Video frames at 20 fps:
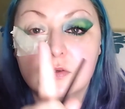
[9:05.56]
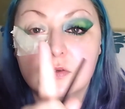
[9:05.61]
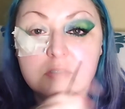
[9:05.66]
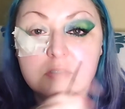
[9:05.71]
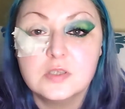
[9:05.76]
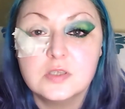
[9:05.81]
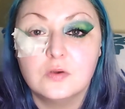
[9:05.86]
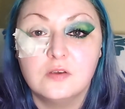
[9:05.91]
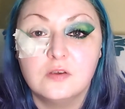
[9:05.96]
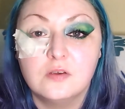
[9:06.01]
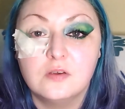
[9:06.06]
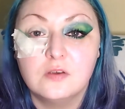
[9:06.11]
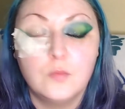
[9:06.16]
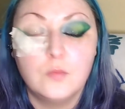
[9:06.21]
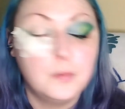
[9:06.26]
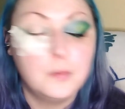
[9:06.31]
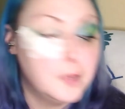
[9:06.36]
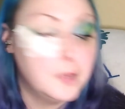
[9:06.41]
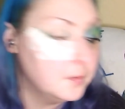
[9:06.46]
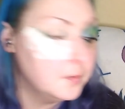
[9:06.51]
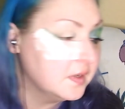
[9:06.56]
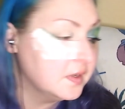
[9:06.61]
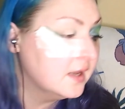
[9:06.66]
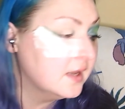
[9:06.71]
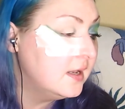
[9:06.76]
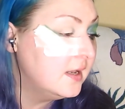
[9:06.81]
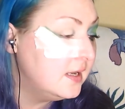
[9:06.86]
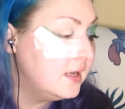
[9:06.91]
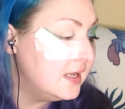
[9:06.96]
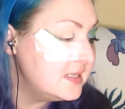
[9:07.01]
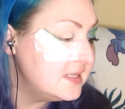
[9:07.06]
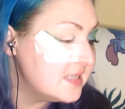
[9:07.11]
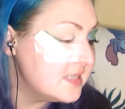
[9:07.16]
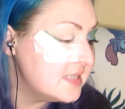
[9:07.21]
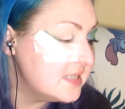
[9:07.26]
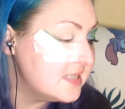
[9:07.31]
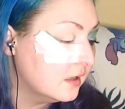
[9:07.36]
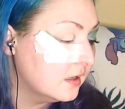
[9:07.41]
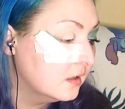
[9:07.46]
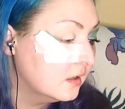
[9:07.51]
Sorry for one moment.
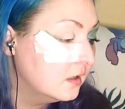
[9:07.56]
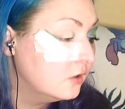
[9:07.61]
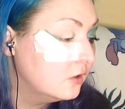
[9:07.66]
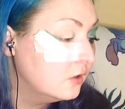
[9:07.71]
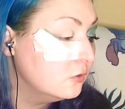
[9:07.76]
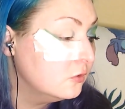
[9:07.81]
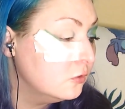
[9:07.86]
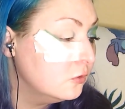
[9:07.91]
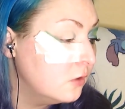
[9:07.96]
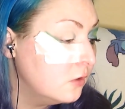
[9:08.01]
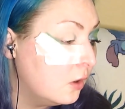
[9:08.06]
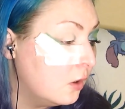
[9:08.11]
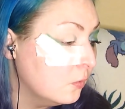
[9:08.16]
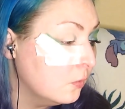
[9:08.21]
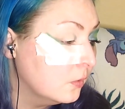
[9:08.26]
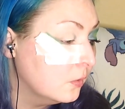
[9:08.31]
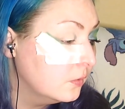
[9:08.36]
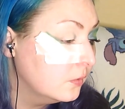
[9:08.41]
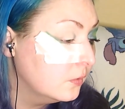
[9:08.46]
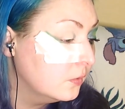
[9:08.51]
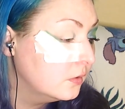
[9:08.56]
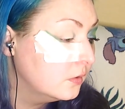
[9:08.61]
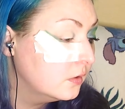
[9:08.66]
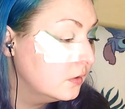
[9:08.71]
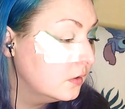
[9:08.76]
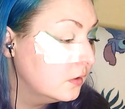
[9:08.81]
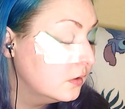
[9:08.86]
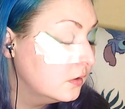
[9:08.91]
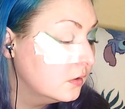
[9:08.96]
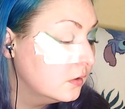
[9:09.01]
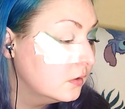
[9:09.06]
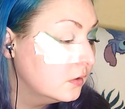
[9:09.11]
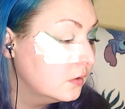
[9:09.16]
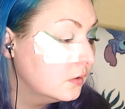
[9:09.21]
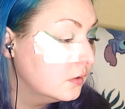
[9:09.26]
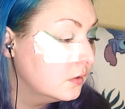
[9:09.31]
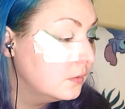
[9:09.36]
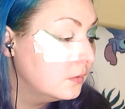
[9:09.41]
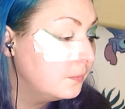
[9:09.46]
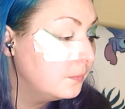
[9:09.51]
Lita! No!
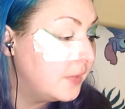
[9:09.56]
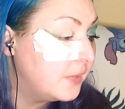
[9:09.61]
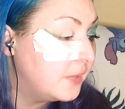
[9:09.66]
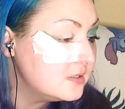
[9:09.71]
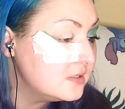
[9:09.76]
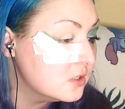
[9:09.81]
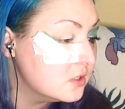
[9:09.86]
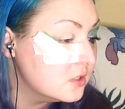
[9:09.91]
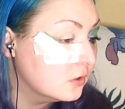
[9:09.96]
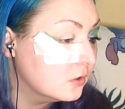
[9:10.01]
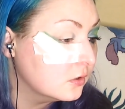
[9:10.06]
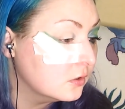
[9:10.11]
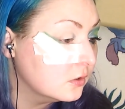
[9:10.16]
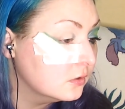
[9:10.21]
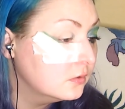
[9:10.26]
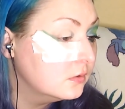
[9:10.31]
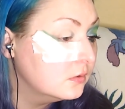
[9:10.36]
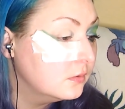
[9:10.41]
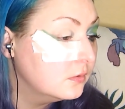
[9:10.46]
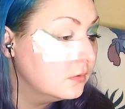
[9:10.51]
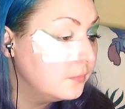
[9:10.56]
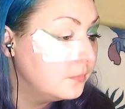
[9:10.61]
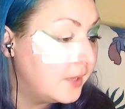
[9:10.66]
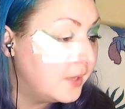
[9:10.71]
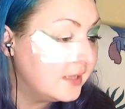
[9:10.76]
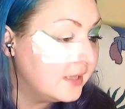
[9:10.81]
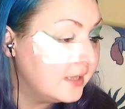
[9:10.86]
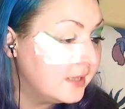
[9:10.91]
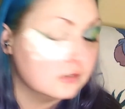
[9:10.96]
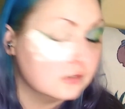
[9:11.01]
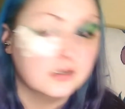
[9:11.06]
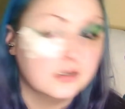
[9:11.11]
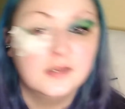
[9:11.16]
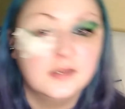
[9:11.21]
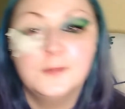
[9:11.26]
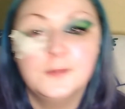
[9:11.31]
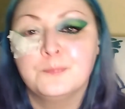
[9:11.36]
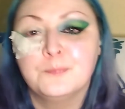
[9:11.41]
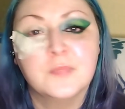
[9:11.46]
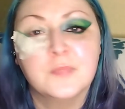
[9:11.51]
Bad dog. Bad dog.
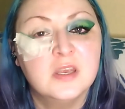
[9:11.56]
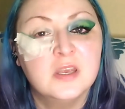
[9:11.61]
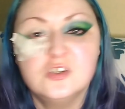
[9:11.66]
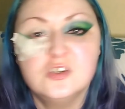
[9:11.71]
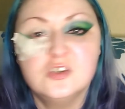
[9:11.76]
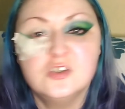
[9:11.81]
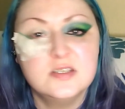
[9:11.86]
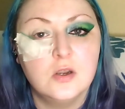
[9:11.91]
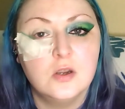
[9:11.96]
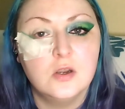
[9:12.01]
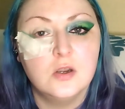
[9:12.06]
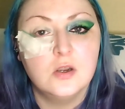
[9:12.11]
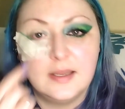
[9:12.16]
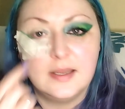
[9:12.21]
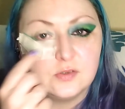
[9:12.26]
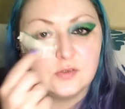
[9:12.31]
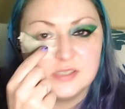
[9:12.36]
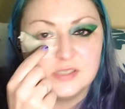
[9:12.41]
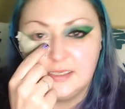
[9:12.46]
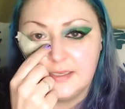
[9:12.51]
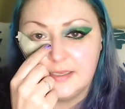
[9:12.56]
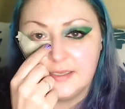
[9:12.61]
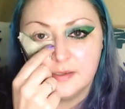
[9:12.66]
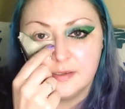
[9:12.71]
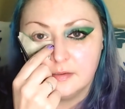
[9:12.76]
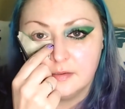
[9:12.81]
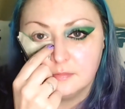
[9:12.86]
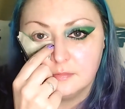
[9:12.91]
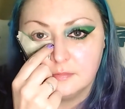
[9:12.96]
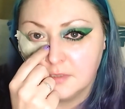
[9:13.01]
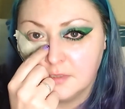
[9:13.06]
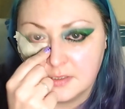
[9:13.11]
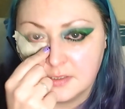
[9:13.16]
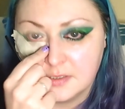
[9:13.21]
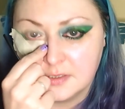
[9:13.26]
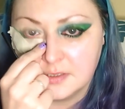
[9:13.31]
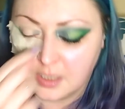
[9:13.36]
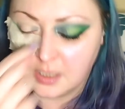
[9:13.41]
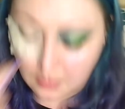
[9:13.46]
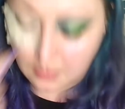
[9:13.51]
She's not allowed to lick her
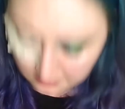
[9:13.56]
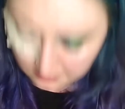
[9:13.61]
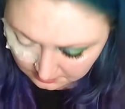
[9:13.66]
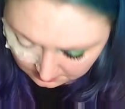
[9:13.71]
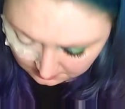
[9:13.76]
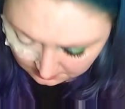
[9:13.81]
scar.